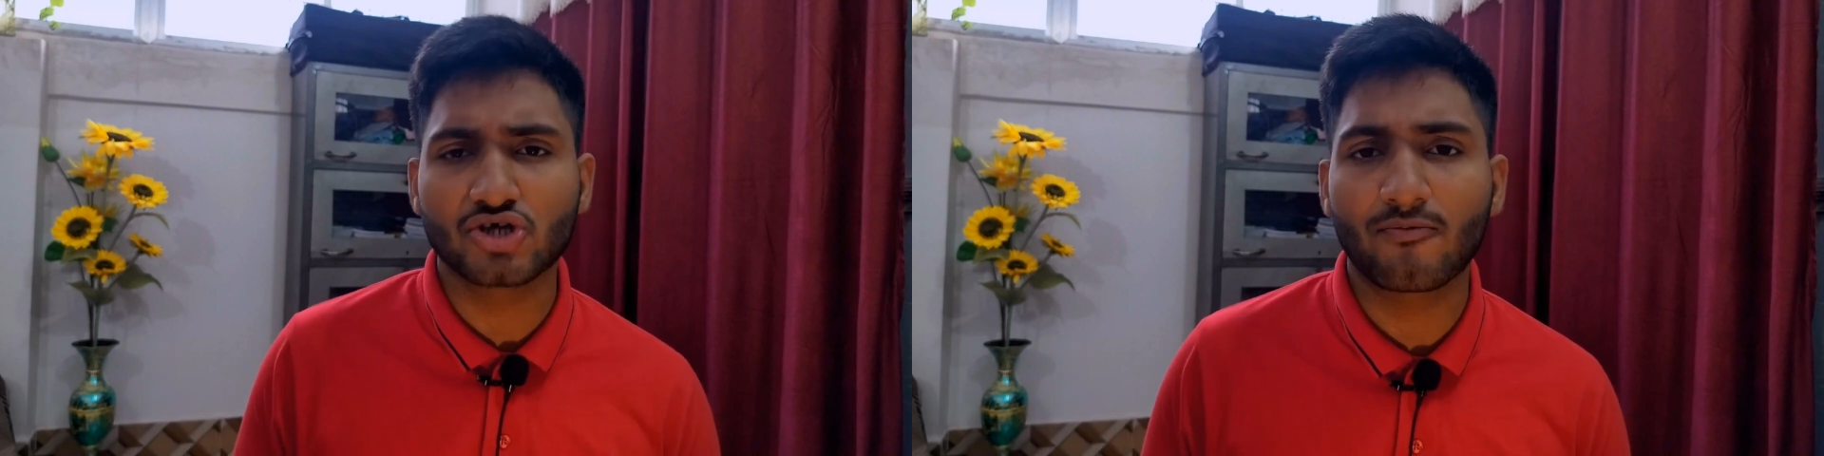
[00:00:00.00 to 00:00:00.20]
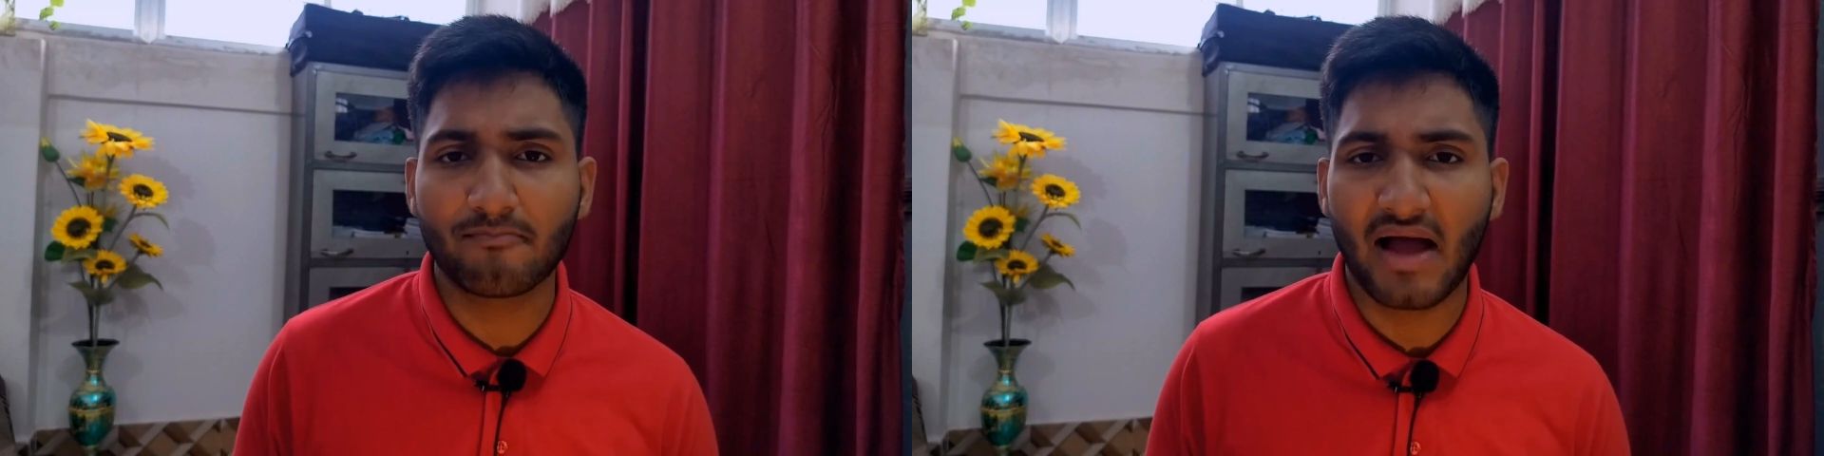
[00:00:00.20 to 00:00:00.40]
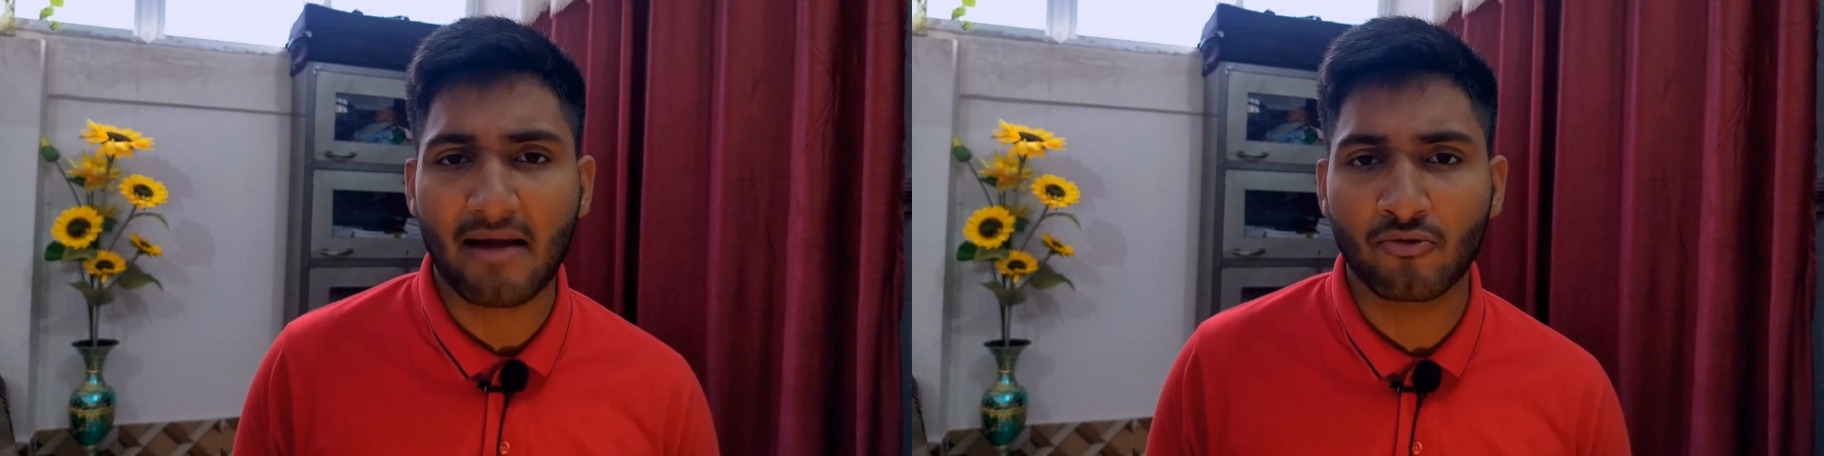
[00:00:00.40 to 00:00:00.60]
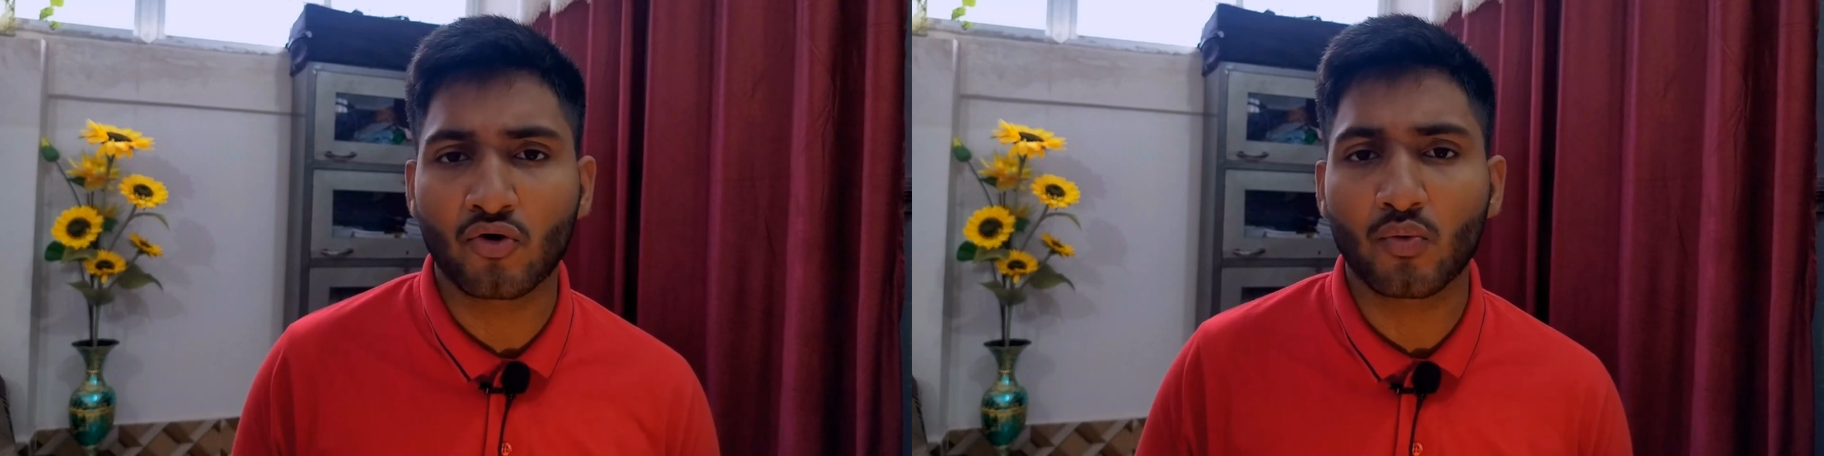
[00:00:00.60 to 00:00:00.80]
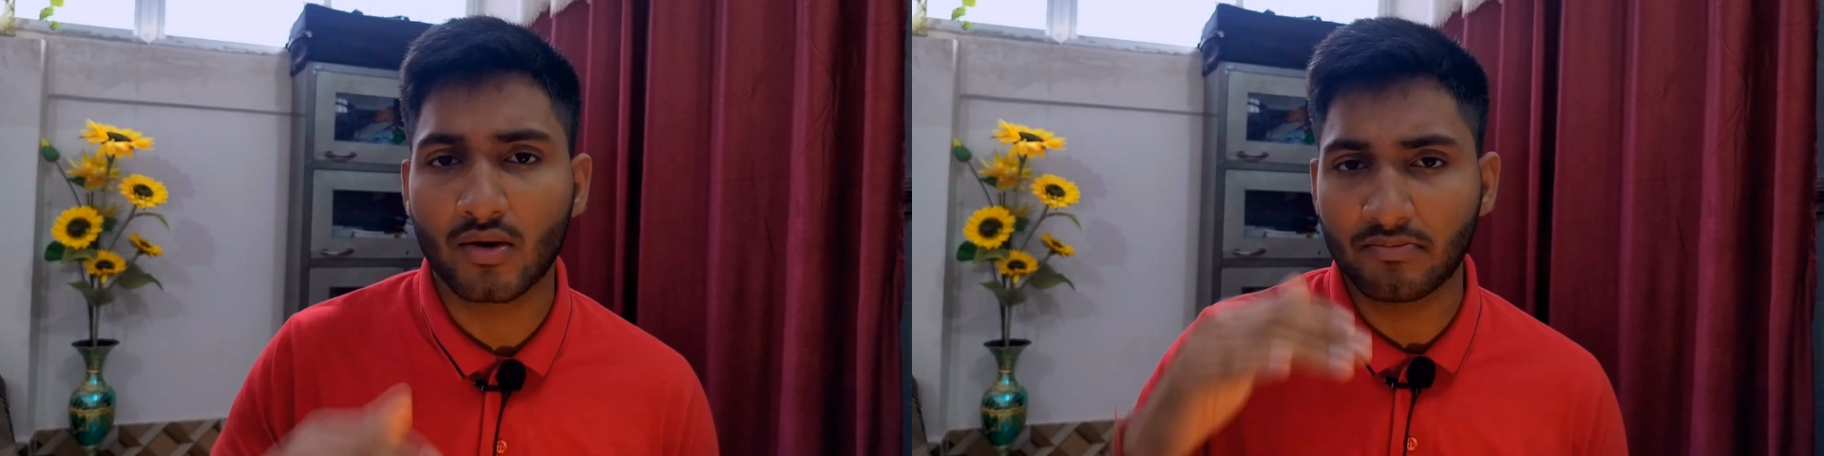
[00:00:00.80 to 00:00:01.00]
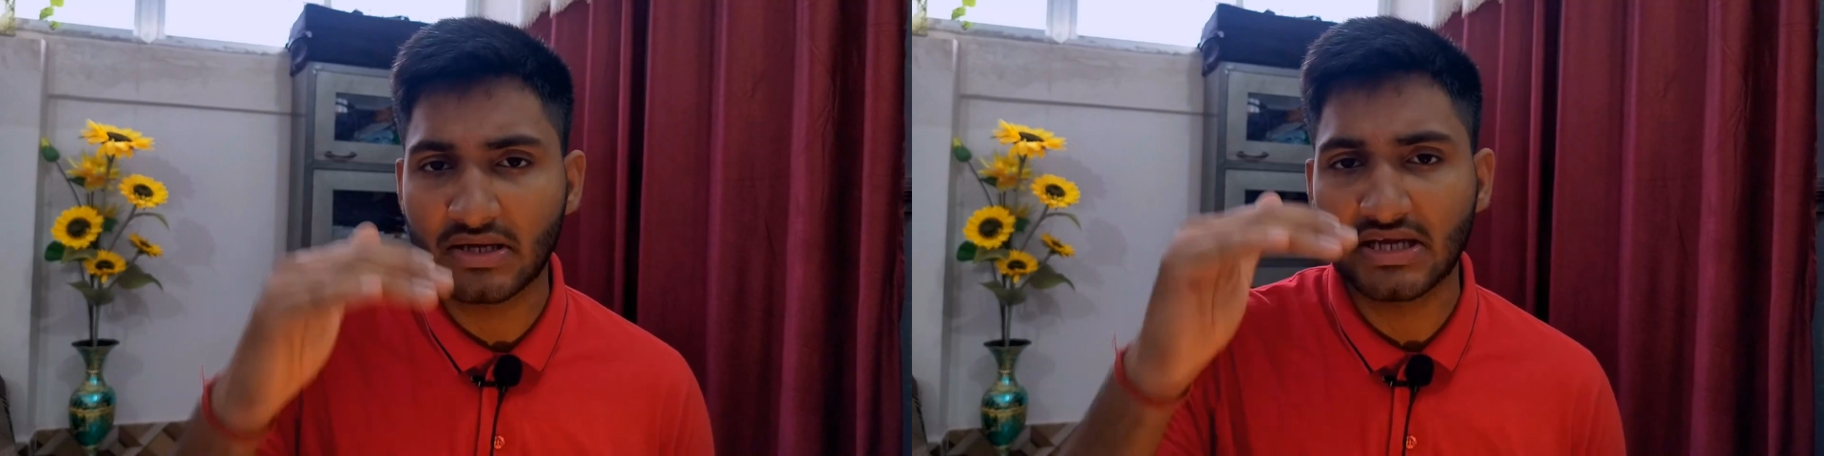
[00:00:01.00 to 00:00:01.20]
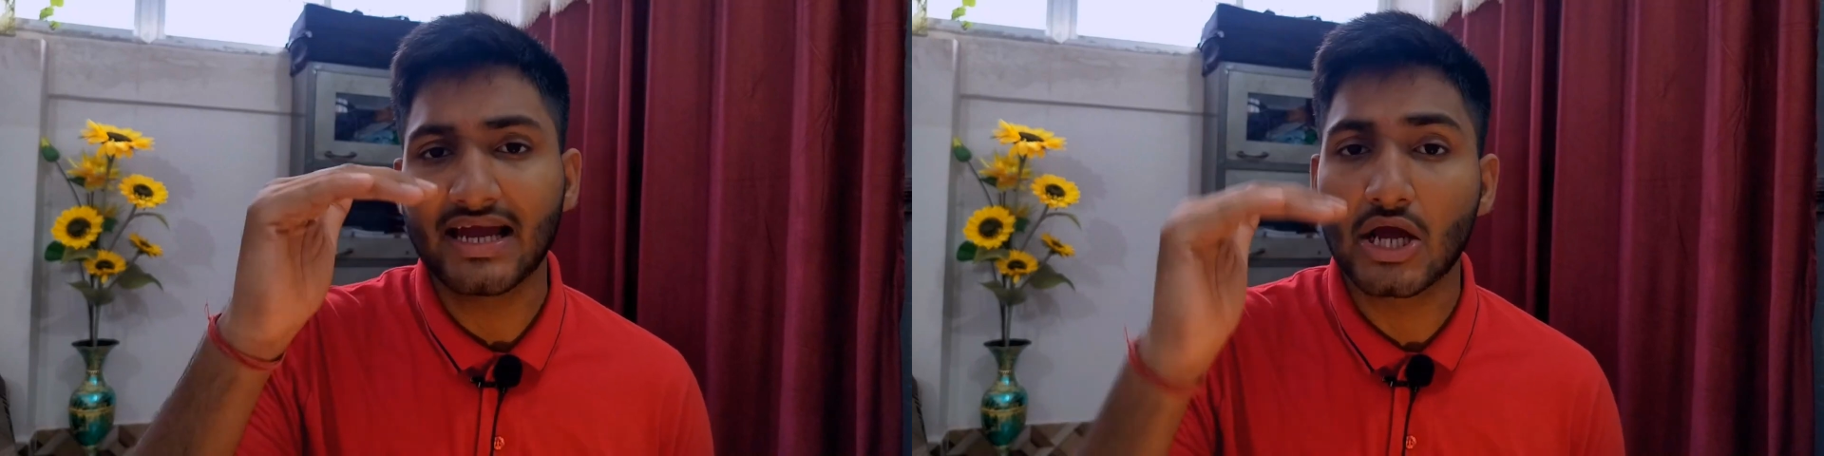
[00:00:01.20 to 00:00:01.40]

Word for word: of MacBook will be